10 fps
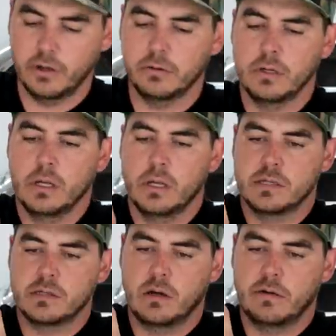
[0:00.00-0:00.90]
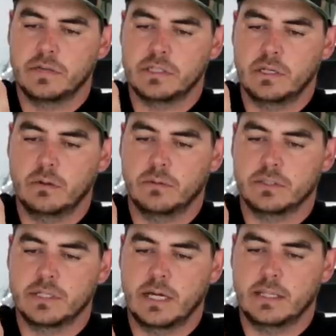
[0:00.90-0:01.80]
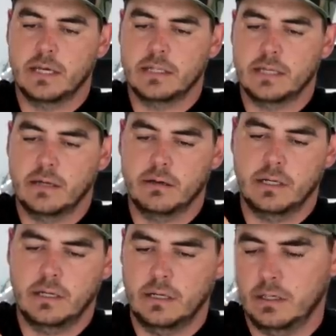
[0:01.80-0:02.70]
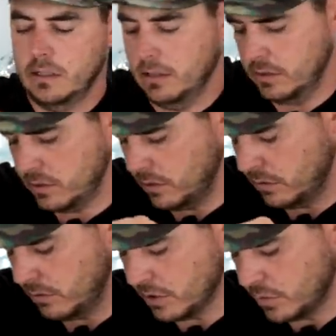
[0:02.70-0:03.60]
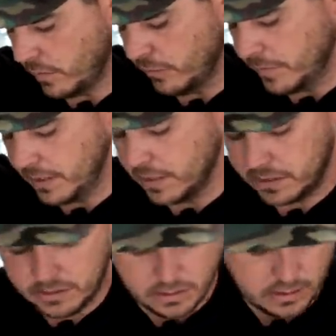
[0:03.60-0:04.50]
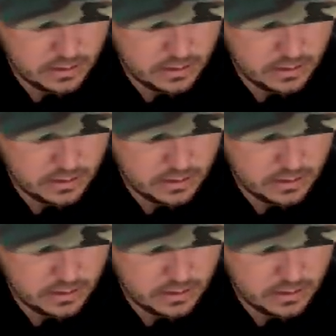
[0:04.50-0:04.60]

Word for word: the road. So obviously we'll tighten that down into the swivel piece.